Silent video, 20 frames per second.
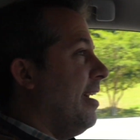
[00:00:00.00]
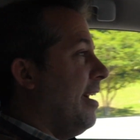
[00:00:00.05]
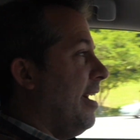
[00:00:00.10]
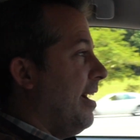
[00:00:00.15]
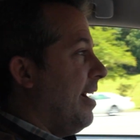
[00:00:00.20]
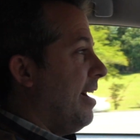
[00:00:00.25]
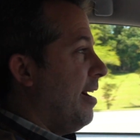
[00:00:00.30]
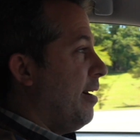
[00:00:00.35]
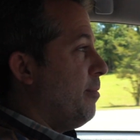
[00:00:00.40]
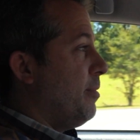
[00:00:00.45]

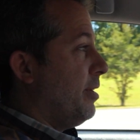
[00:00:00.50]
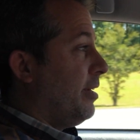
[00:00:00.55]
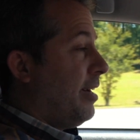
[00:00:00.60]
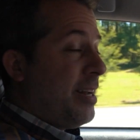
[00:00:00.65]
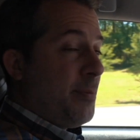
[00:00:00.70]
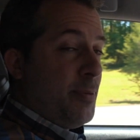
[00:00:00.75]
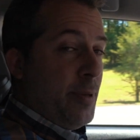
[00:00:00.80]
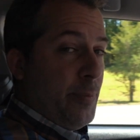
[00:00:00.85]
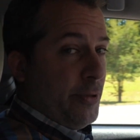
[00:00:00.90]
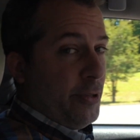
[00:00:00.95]
um, a
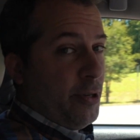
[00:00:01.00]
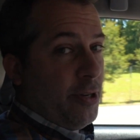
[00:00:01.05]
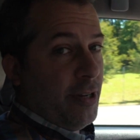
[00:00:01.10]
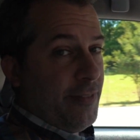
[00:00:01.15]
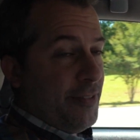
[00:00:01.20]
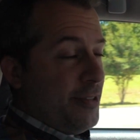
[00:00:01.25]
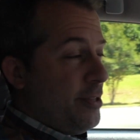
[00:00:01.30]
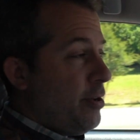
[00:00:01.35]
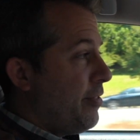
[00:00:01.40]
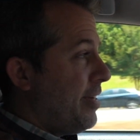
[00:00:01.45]
lot of people don't
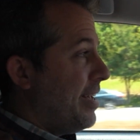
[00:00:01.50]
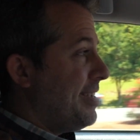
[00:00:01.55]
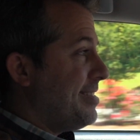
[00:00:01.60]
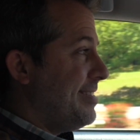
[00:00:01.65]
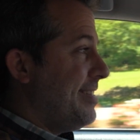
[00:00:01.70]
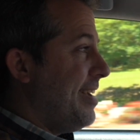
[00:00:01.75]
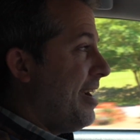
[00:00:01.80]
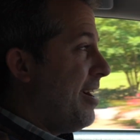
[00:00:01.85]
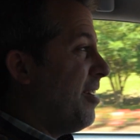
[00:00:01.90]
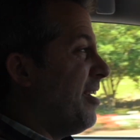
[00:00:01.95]
even know that's
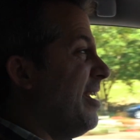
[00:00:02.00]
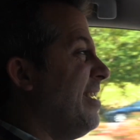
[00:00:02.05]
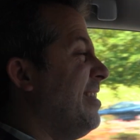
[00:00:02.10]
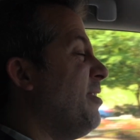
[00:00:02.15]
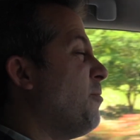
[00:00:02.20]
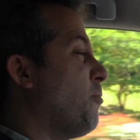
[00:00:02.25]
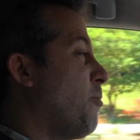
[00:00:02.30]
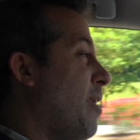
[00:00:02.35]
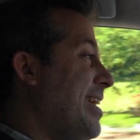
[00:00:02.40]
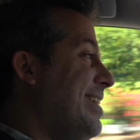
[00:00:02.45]
there. And
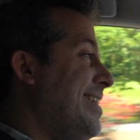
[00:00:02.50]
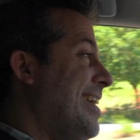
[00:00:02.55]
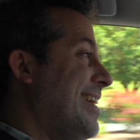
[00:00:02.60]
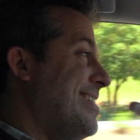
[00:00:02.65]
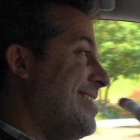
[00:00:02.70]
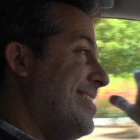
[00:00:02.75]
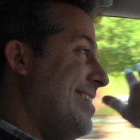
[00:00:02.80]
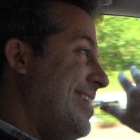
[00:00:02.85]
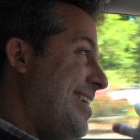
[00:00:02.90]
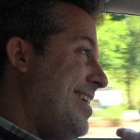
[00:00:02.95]
then right
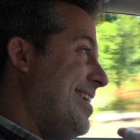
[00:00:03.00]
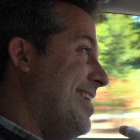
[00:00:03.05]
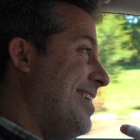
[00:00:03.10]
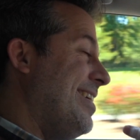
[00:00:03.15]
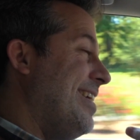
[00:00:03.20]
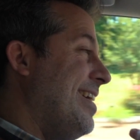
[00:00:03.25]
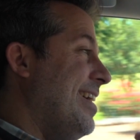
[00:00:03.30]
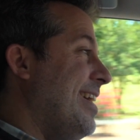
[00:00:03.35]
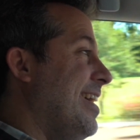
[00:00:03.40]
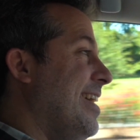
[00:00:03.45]
next to it
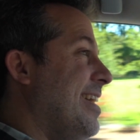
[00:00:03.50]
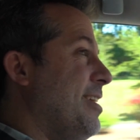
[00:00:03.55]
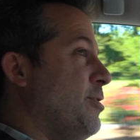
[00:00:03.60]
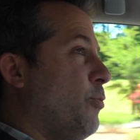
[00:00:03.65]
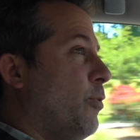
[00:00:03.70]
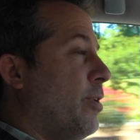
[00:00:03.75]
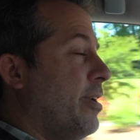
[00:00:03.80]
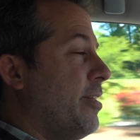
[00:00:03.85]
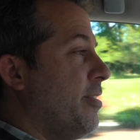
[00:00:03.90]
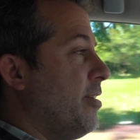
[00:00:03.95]
is
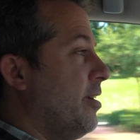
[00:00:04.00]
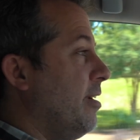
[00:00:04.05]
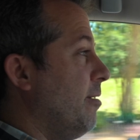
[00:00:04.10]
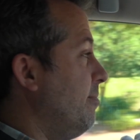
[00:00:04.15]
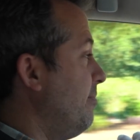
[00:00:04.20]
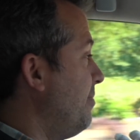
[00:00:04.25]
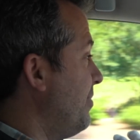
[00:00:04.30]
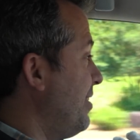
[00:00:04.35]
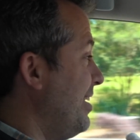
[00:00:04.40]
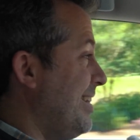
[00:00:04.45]
one of the,
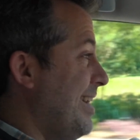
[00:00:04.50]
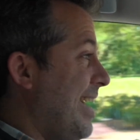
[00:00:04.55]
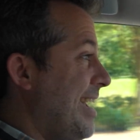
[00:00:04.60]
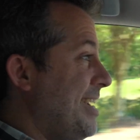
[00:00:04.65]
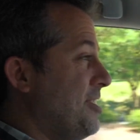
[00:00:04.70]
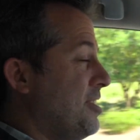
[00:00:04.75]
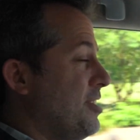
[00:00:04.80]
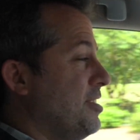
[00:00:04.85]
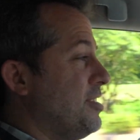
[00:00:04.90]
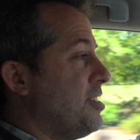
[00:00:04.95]
the
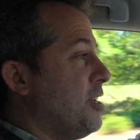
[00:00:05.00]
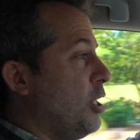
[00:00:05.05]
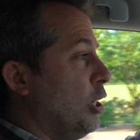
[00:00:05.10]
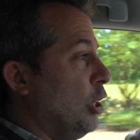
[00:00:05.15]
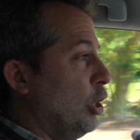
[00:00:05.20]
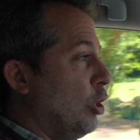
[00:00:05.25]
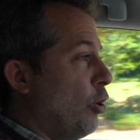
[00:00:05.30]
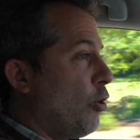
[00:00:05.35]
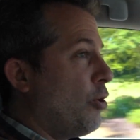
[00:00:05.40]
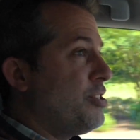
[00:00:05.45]
nation's
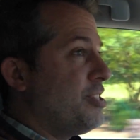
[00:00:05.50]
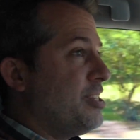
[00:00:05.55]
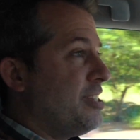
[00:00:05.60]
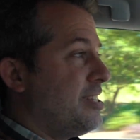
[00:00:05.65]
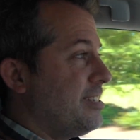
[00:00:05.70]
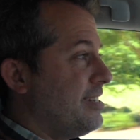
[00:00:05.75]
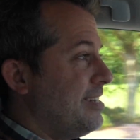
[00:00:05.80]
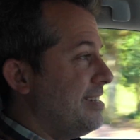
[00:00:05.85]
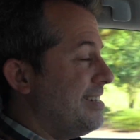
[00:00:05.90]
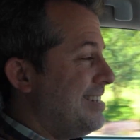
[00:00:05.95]

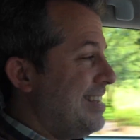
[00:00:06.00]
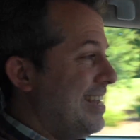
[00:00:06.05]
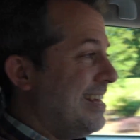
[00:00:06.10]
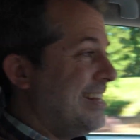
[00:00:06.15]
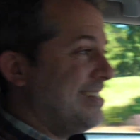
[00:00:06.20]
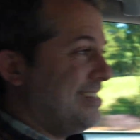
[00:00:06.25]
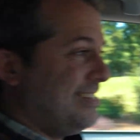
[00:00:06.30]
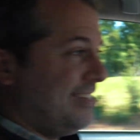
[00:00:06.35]
largest tennis